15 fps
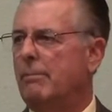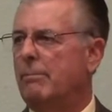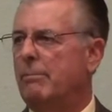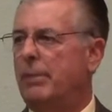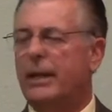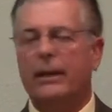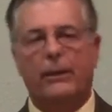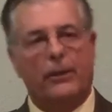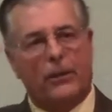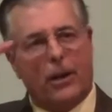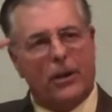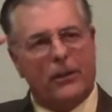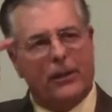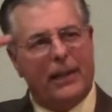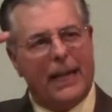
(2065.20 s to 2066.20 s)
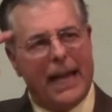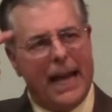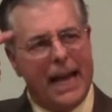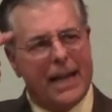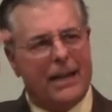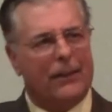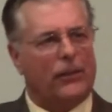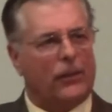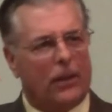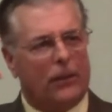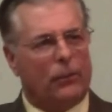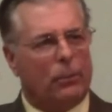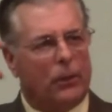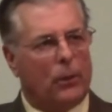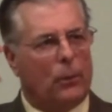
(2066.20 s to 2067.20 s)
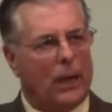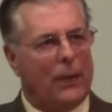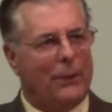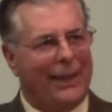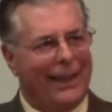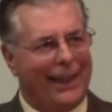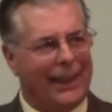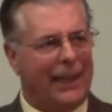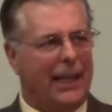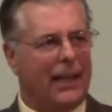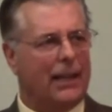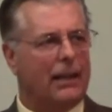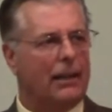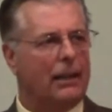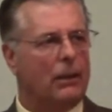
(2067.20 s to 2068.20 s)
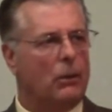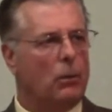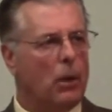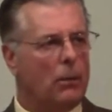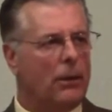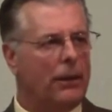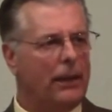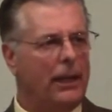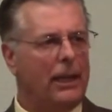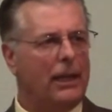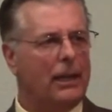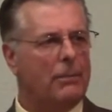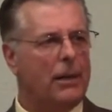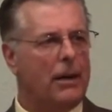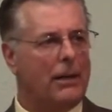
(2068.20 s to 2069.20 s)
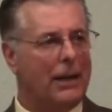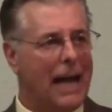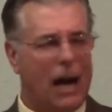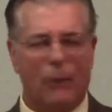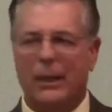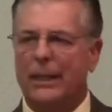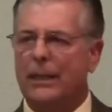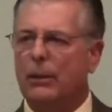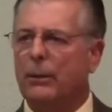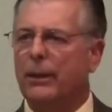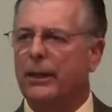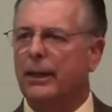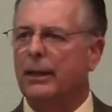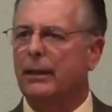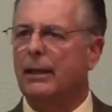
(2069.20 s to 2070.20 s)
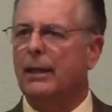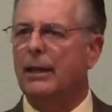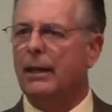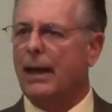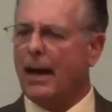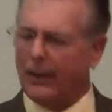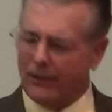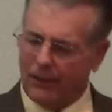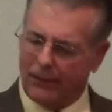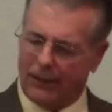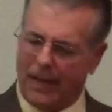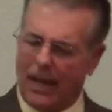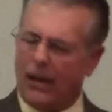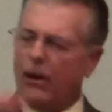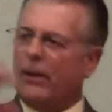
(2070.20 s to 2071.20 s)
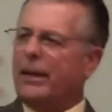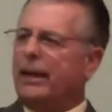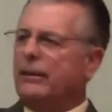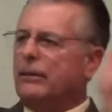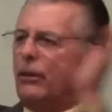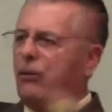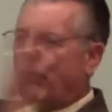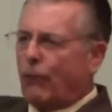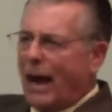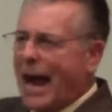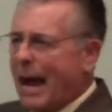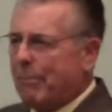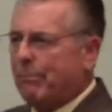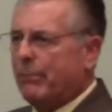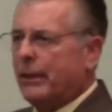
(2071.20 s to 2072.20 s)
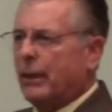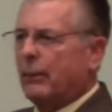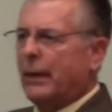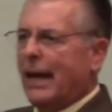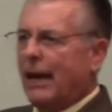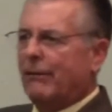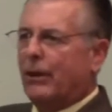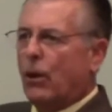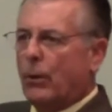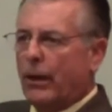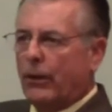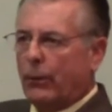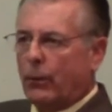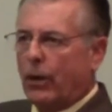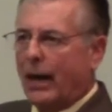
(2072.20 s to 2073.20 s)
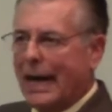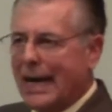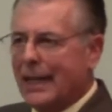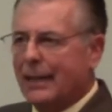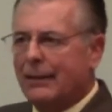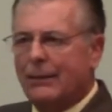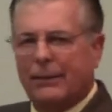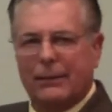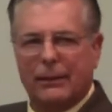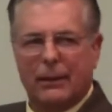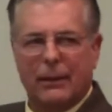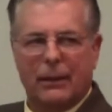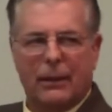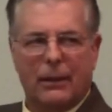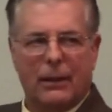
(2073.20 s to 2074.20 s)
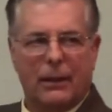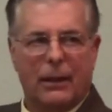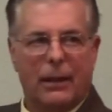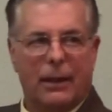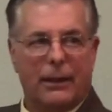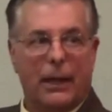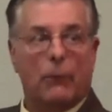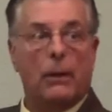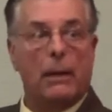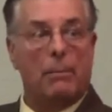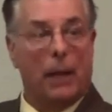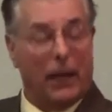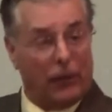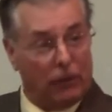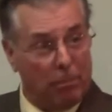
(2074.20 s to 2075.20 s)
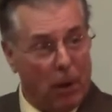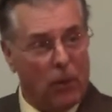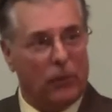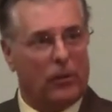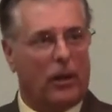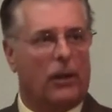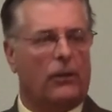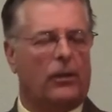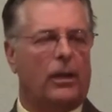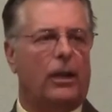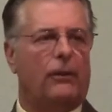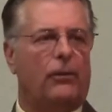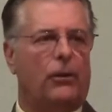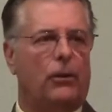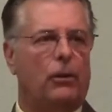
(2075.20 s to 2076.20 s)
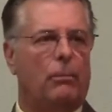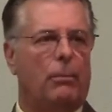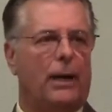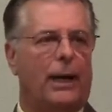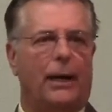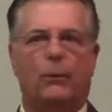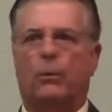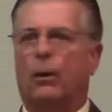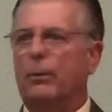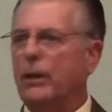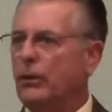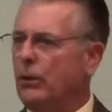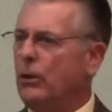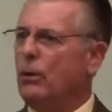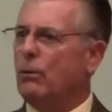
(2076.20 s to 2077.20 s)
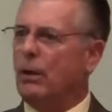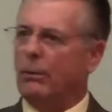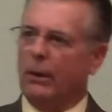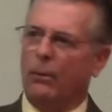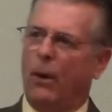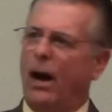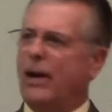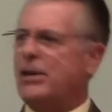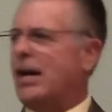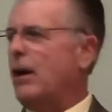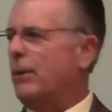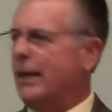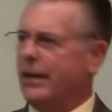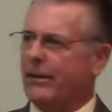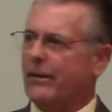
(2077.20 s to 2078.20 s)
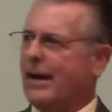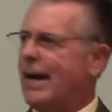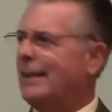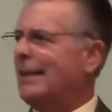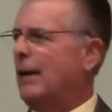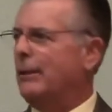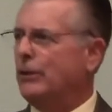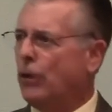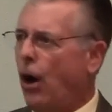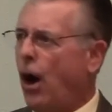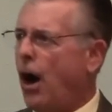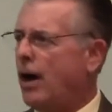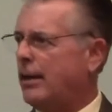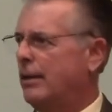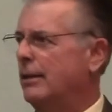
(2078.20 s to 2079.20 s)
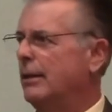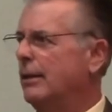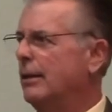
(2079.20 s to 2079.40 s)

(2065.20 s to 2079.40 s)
But it starts in the head. It starts with the way we think, what we're thinking about, and how we deal with it. God says, take all that crap that we have going through our heads, that we expose ourselves to by what we do, what we watch, how we interact, how we talk.